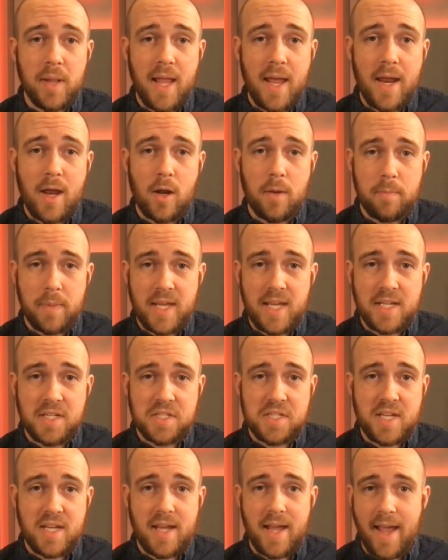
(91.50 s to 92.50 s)
on
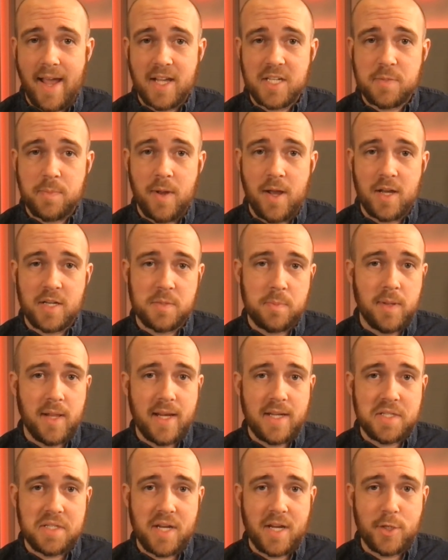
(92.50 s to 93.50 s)
PC, Xbox,
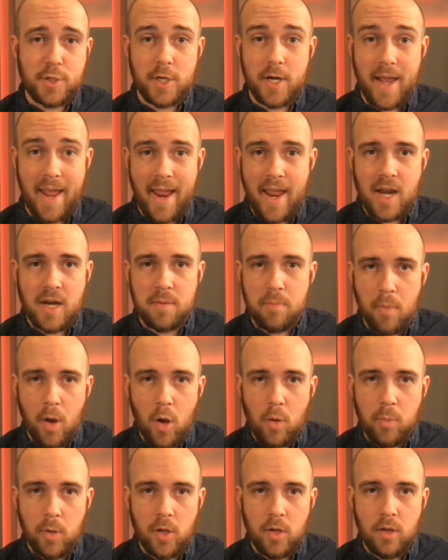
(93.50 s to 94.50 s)
PlayStation, and
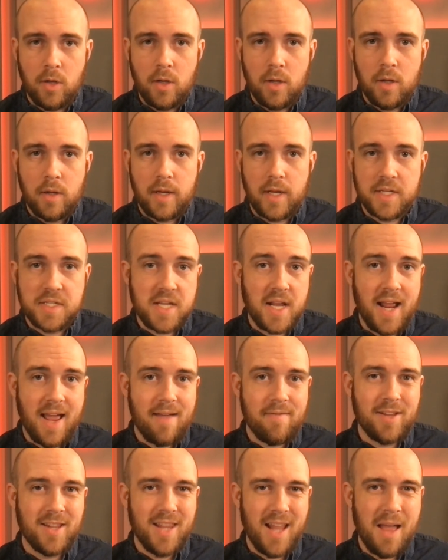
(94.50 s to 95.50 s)
mobile is going to
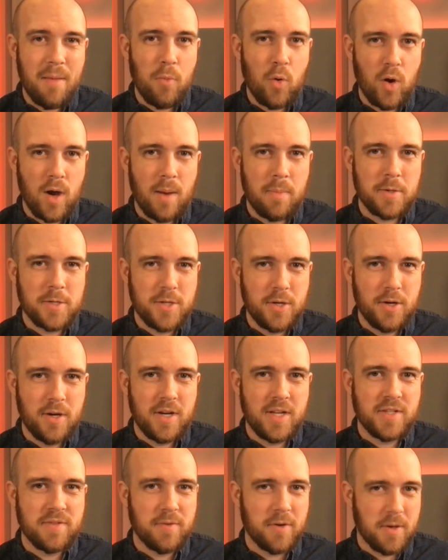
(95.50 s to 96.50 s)
have a lot more
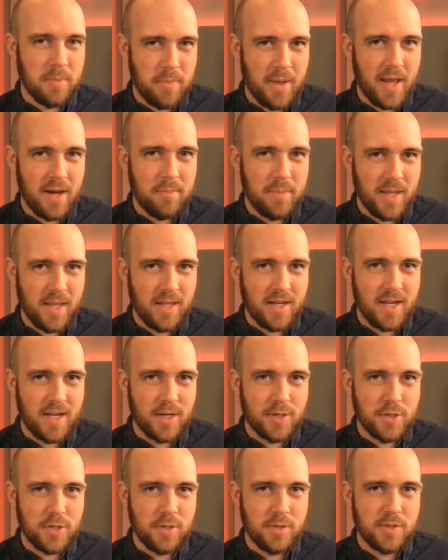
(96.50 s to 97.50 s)
opportunities for compatibility
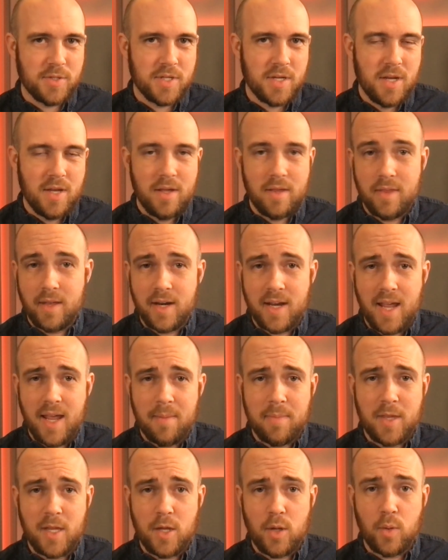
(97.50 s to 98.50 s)
issues than a
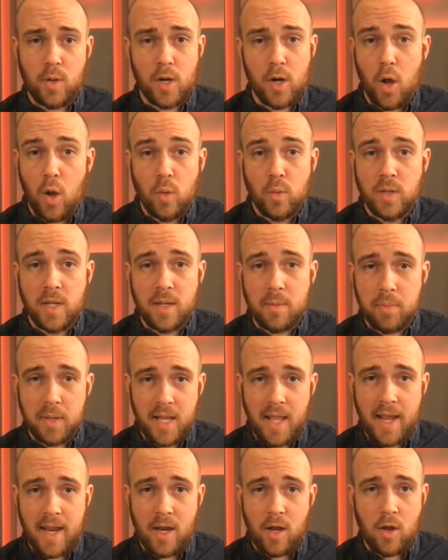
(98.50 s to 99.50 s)
game that you can only
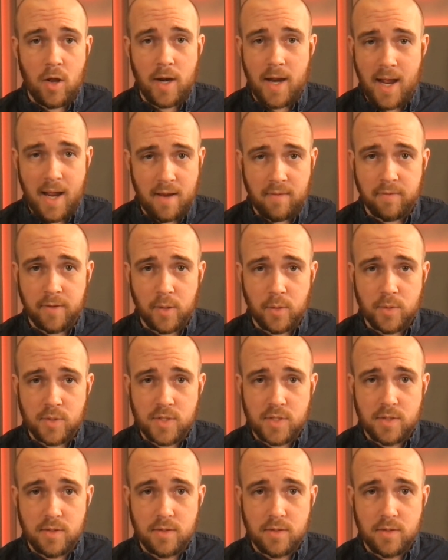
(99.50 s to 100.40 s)
play on iPhones.